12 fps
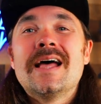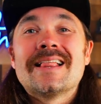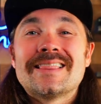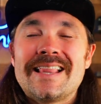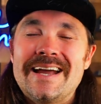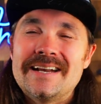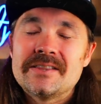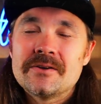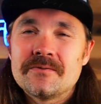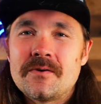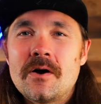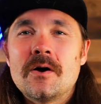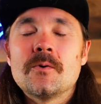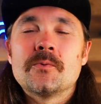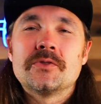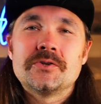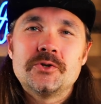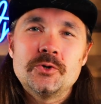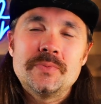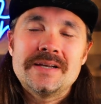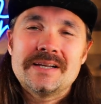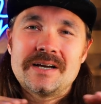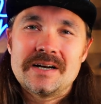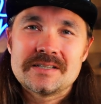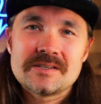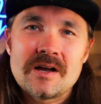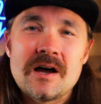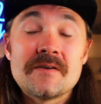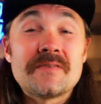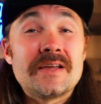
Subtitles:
late in the fall when the tubing cuts off